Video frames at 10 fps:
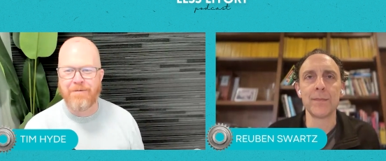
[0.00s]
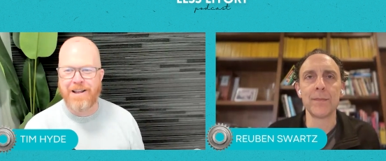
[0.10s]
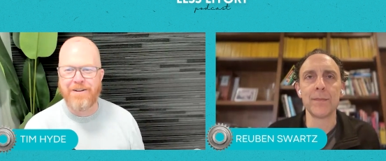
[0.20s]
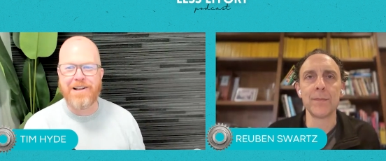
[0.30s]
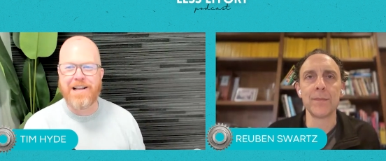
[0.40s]
Speaker 1: where
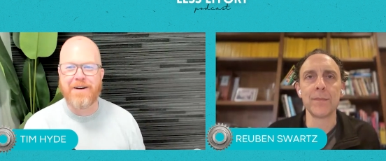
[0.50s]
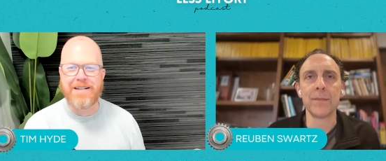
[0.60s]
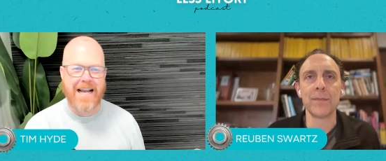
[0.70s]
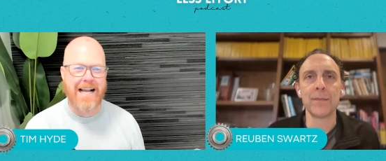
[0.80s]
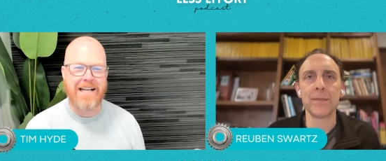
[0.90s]
you can go
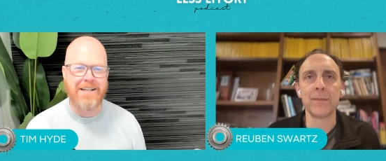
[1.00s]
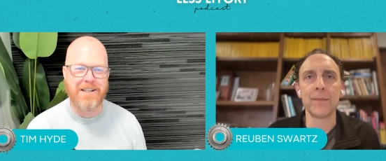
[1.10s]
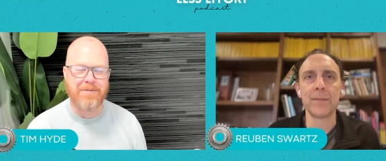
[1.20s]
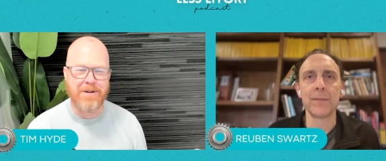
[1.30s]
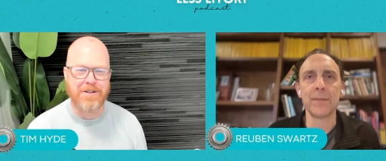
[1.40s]
exactly to
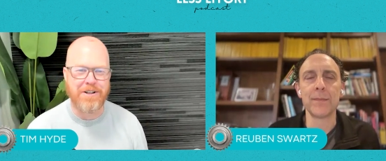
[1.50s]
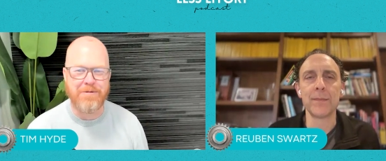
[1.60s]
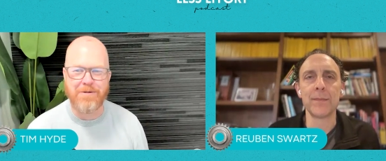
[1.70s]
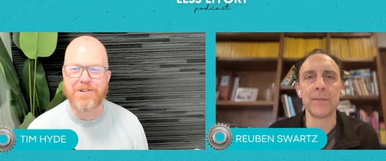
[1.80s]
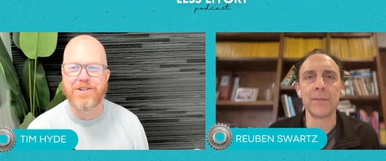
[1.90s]
the person
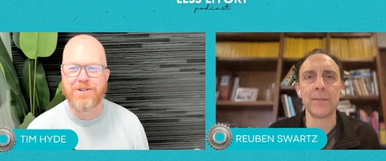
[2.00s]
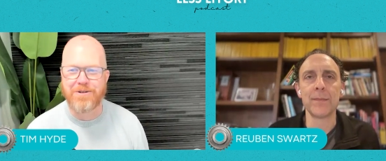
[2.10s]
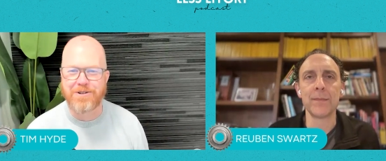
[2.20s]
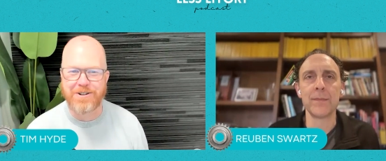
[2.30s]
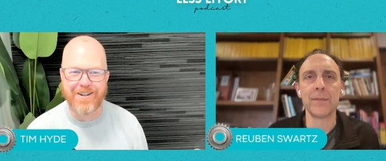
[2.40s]
you want to
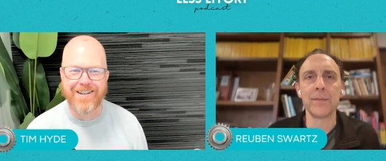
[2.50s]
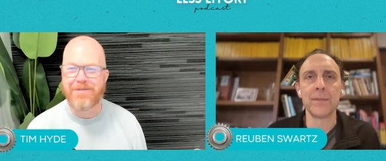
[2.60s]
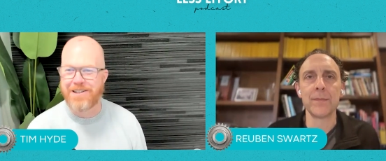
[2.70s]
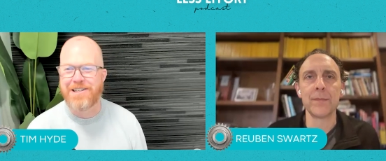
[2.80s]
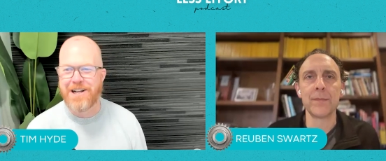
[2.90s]
talk to.
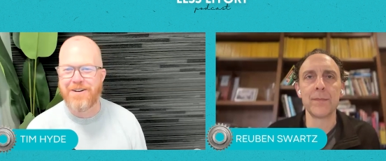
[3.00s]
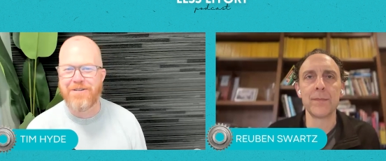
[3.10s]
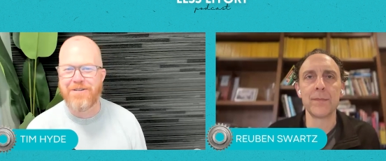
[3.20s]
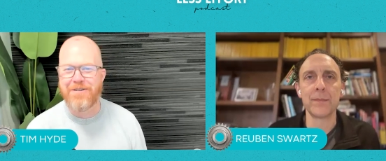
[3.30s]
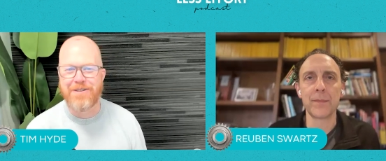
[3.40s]
Once you know
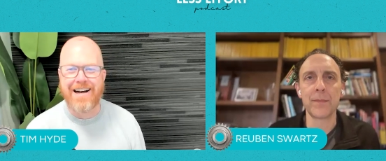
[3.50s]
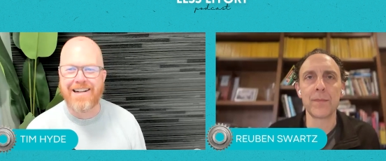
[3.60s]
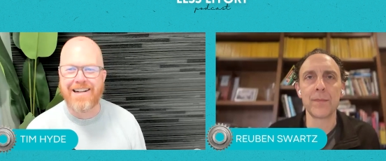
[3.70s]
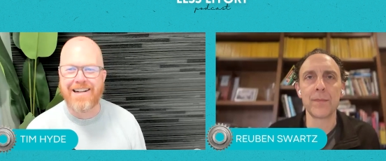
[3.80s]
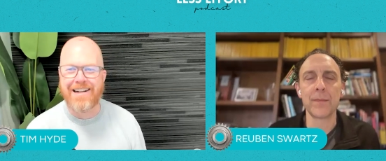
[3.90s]
who they
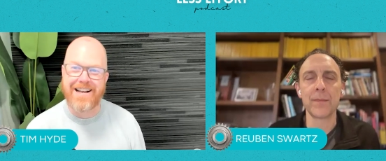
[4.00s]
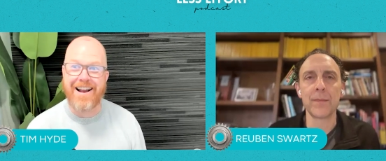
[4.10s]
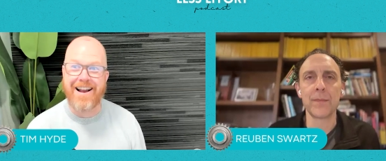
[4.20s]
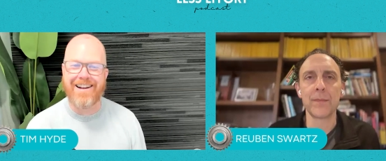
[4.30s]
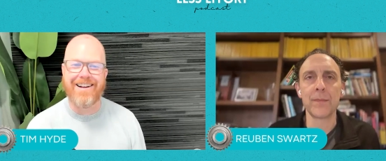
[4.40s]
are and
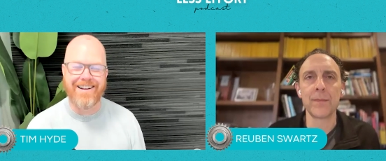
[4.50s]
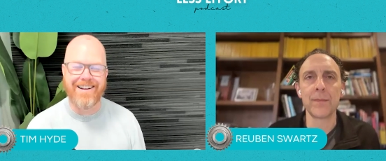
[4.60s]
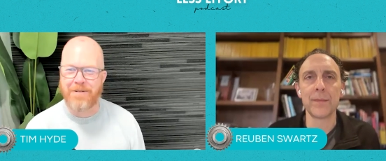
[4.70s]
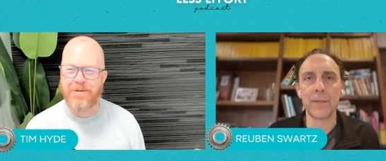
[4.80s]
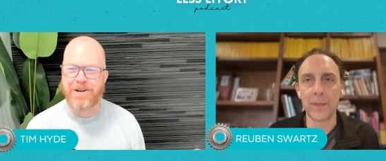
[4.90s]
say, Hi,
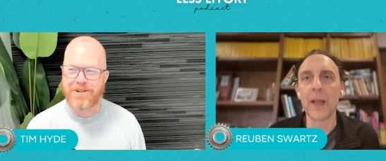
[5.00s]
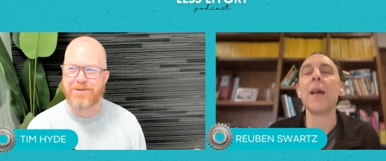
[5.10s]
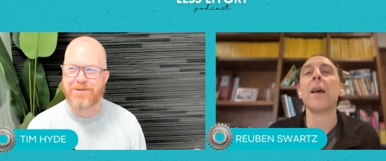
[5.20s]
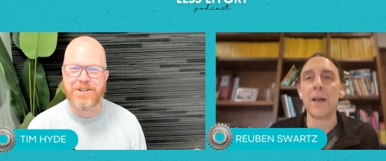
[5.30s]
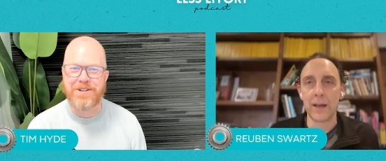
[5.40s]
I want to
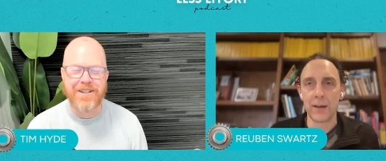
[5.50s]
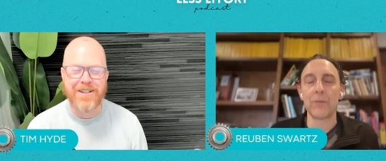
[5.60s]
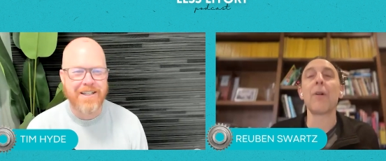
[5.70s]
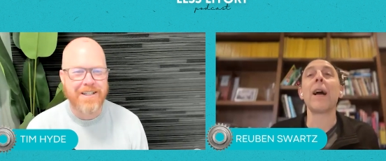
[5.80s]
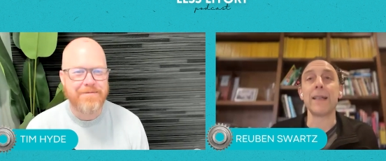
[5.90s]
talk to you.
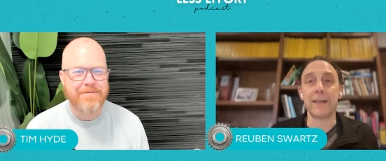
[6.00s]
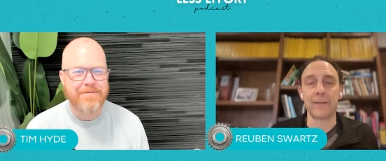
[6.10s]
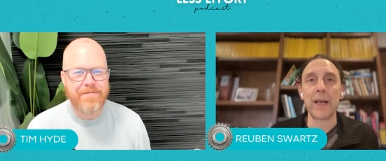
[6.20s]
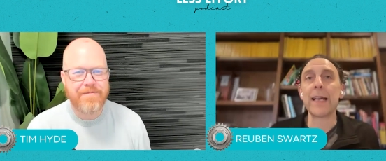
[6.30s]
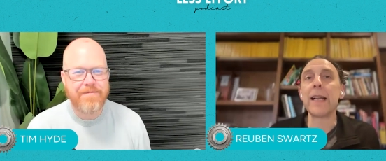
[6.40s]
Speaker 2: Right.
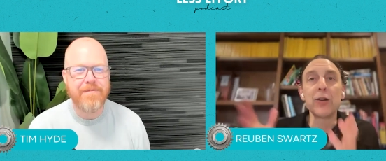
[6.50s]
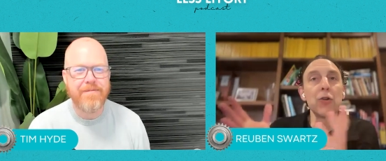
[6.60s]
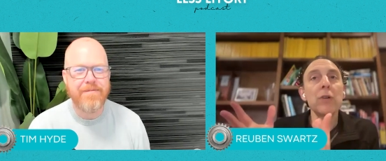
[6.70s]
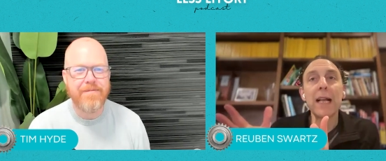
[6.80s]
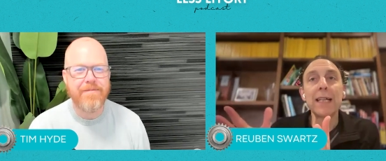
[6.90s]
And,
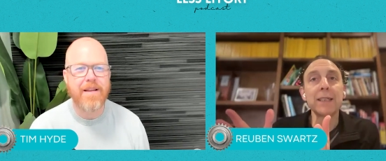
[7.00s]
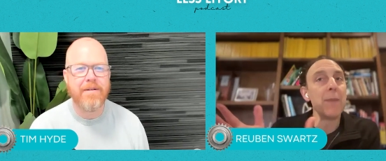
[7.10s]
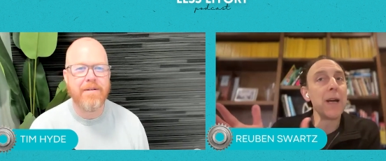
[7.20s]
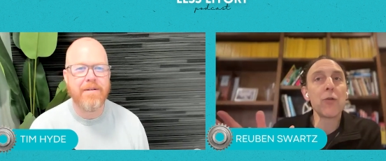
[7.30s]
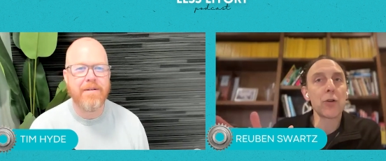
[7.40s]
and Google
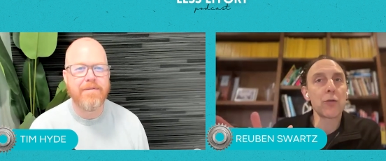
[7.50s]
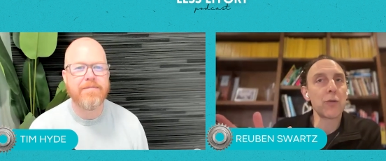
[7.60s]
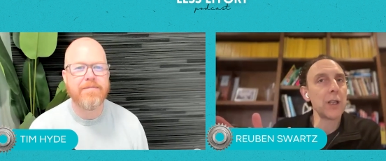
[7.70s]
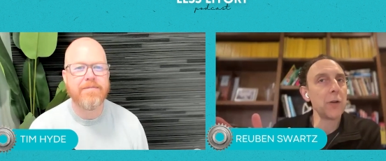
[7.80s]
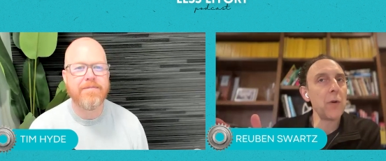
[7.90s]
Ads may work
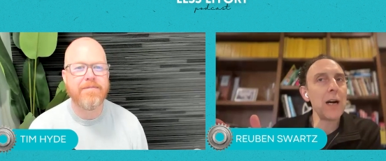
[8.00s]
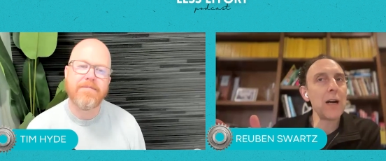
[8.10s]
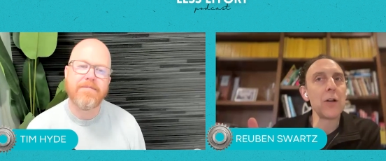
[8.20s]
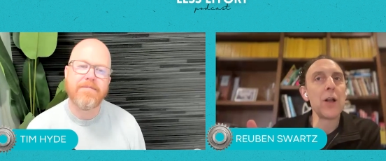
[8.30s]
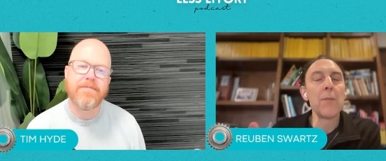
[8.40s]
really
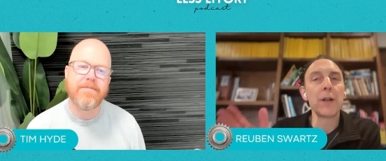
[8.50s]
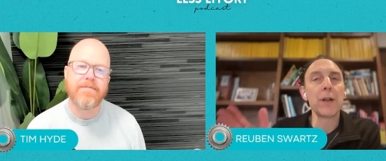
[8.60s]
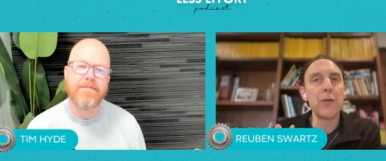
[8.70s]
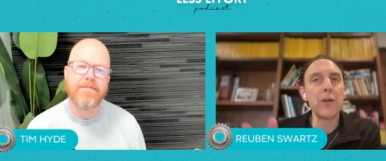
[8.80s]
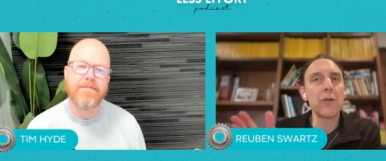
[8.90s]
well,
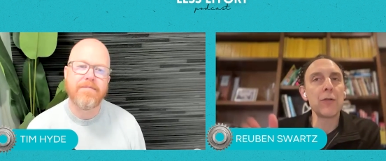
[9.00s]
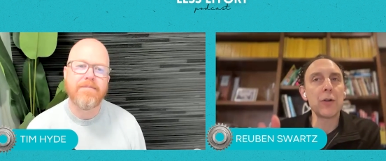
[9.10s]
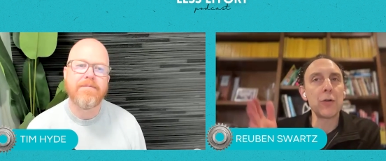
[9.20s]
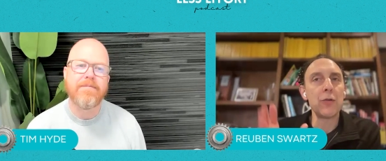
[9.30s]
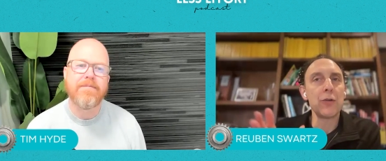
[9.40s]
but if you
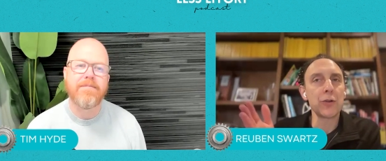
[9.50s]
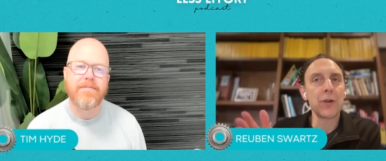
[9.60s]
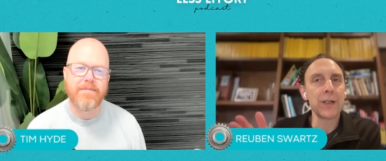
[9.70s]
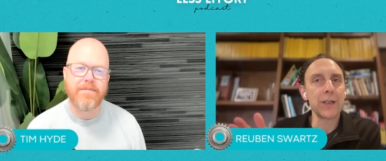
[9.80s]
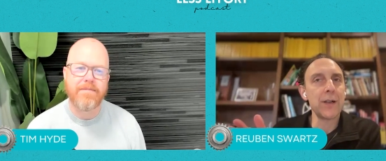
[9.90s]
don't know who you're
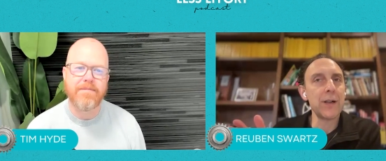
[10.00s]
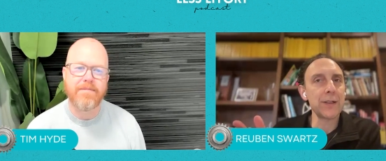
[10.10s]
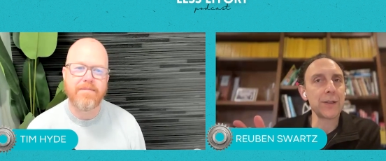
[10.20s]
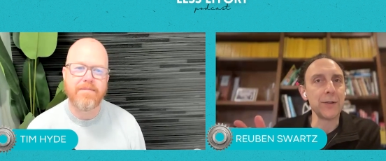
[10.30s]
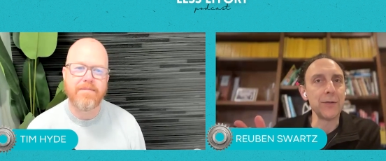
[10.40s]
trying to
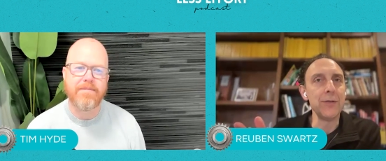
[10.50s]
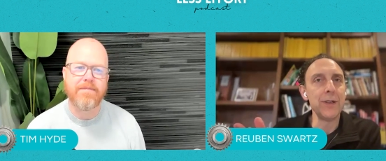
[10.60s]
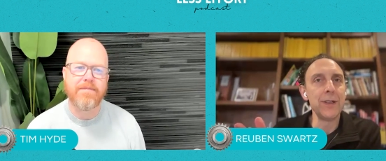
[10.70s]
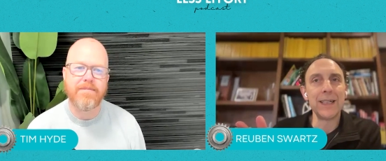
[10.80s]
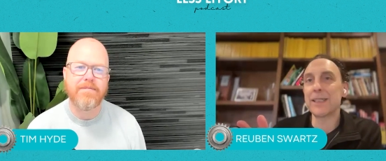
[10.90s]
talk to,
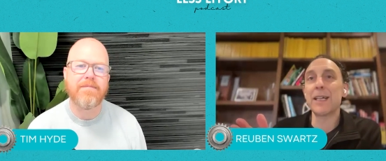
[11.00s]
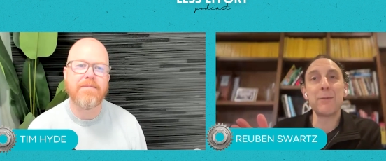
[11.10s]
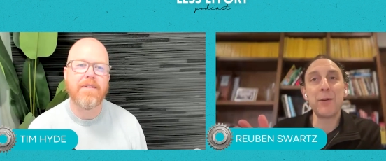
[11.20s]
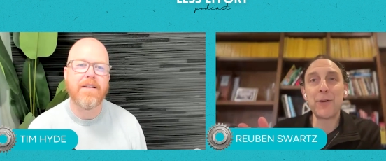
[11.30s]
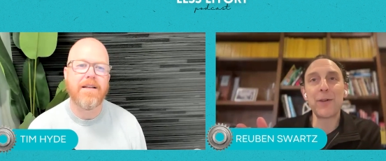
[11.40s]
it's
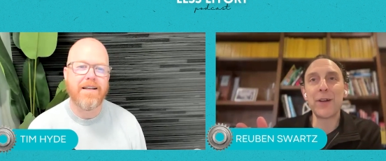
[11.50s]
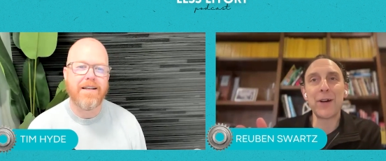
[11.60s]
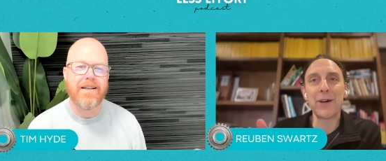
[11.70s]
going to be very